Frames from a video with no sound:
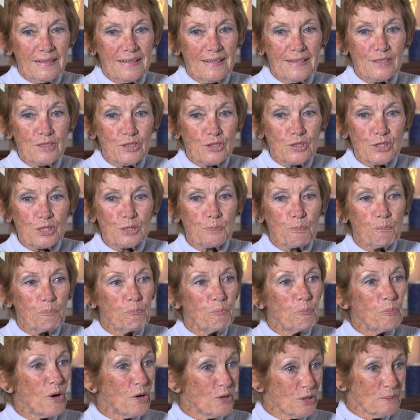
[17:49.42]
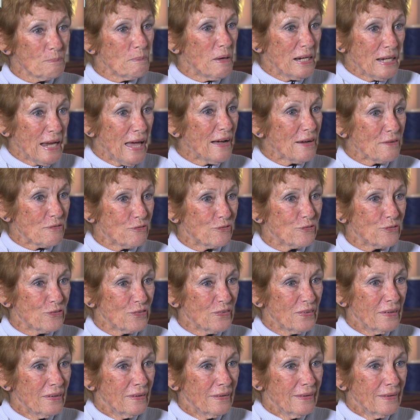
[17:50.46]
It's just part of my life.